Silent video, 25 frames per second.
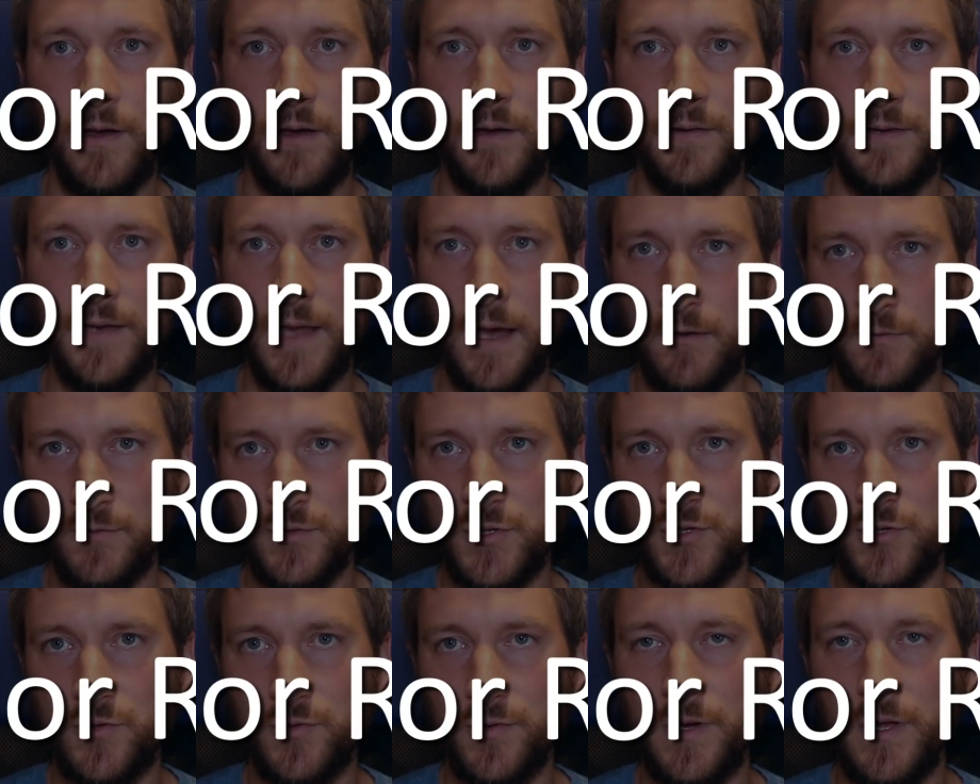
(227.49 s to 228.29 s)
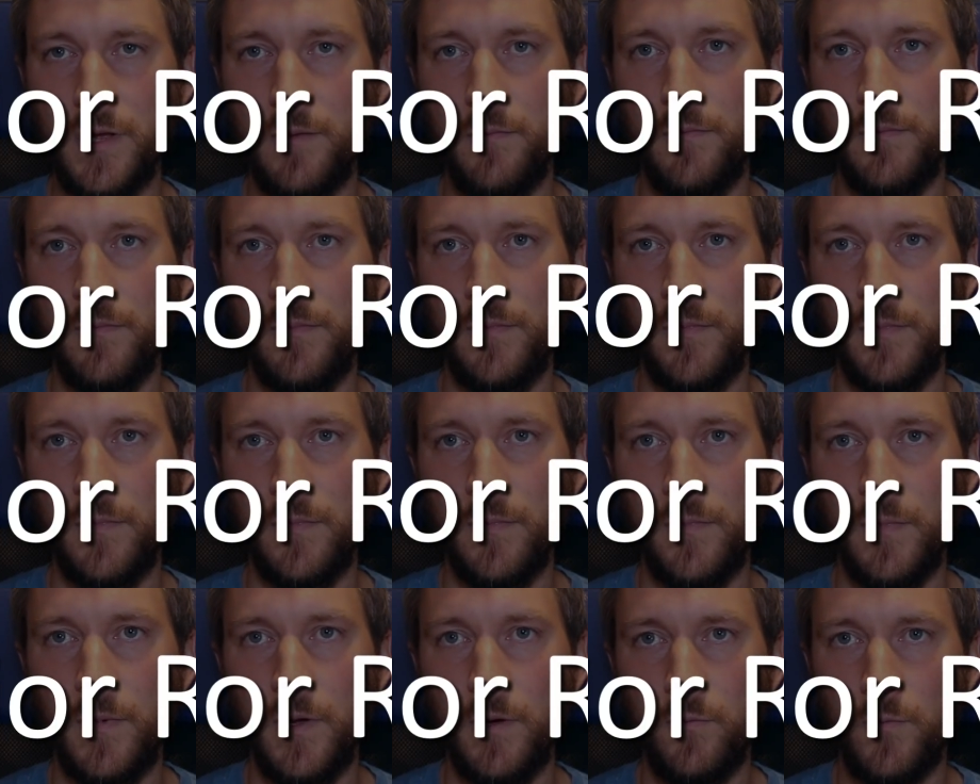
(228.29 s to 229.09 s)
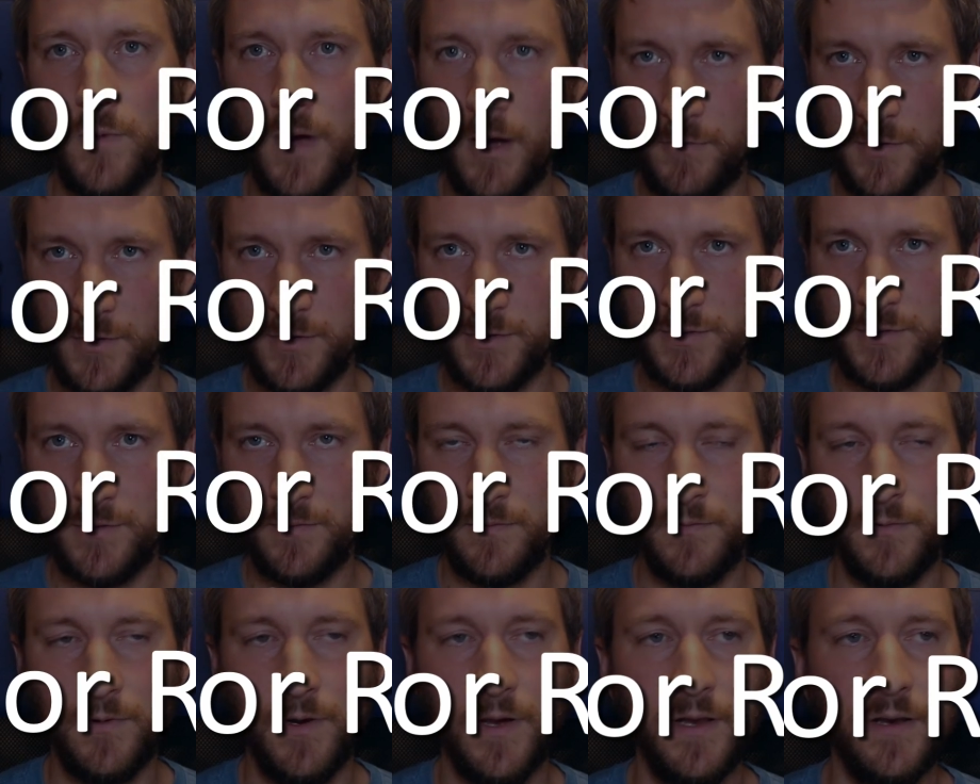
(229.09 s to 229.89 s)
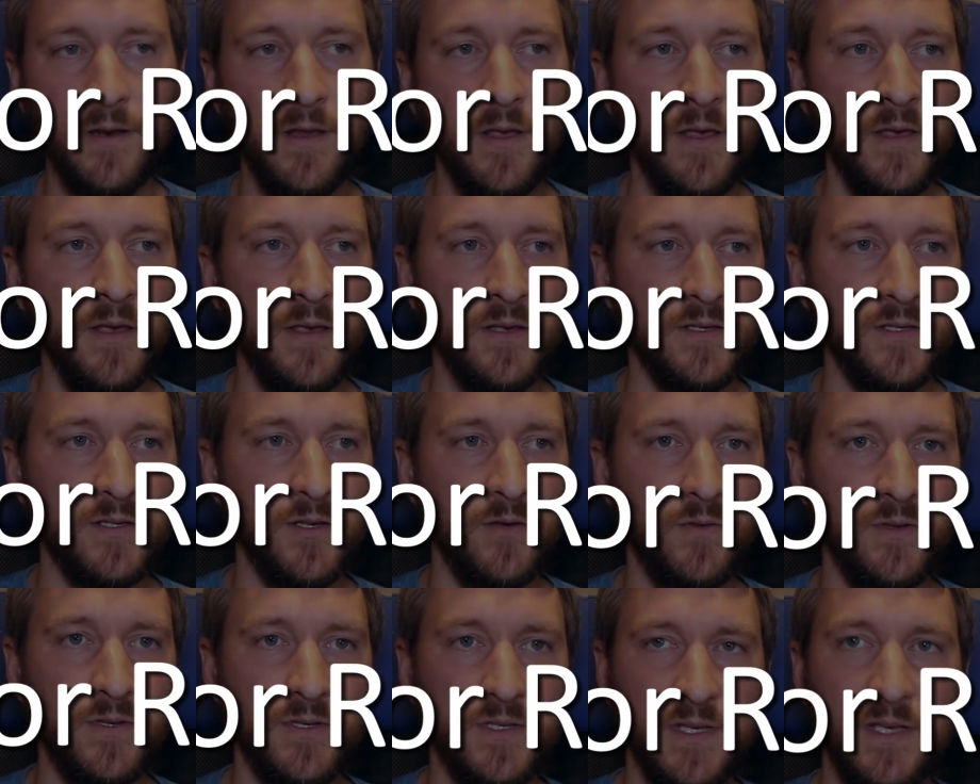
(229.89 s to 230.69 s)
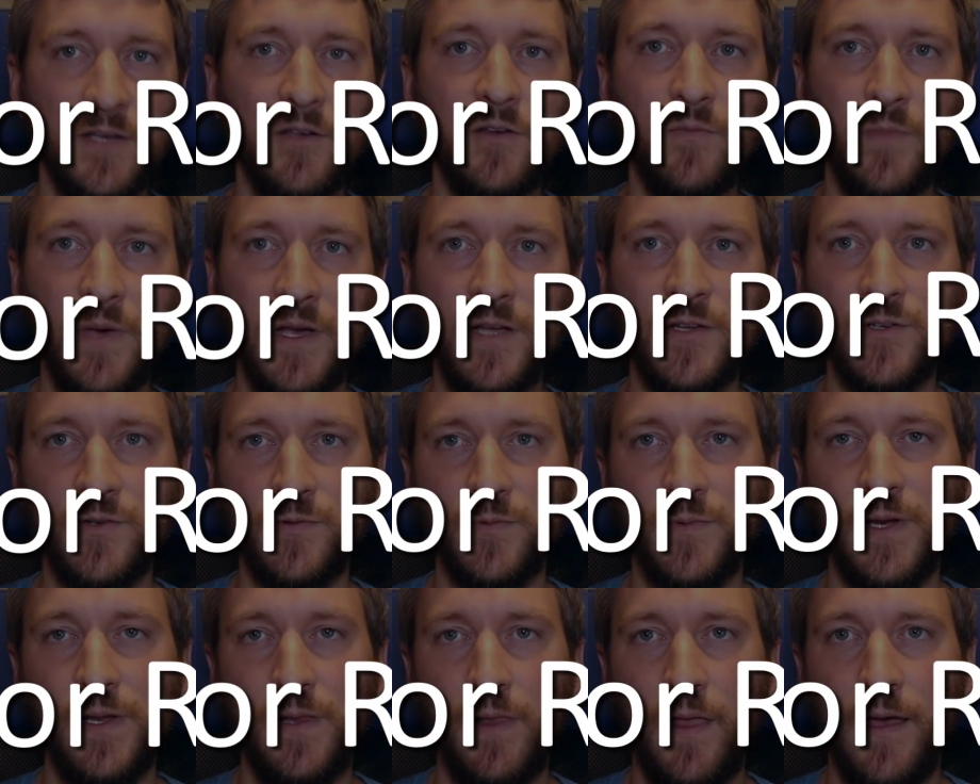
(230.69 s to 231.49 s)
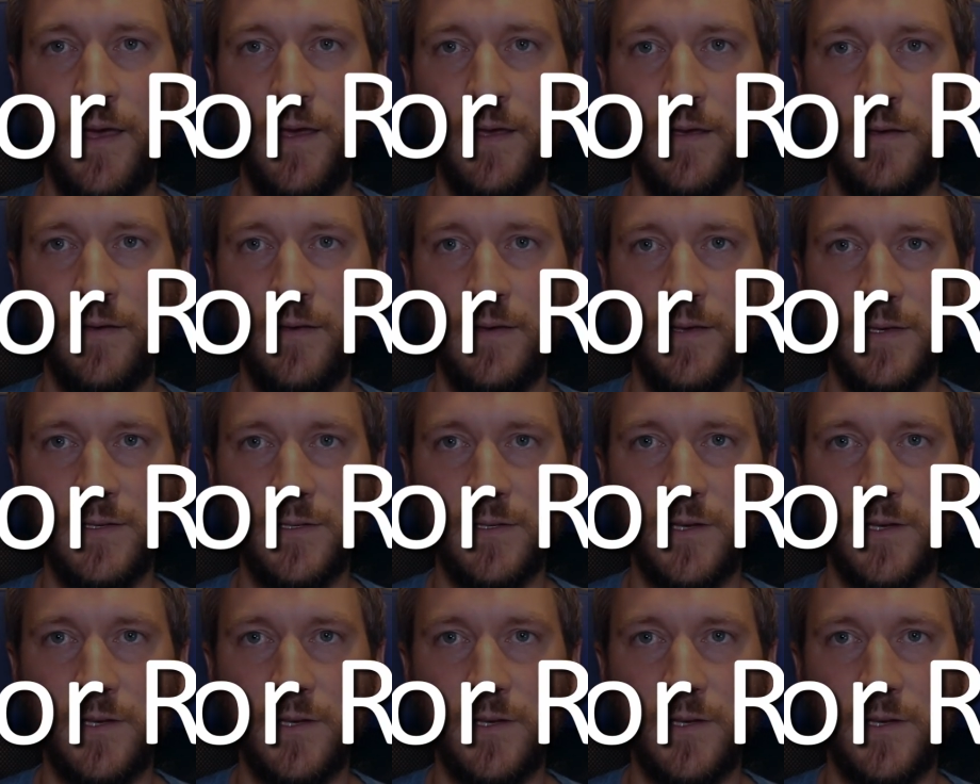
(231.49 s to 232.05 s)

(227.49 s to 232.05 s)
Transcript: downstream routers, right? So the single major relay is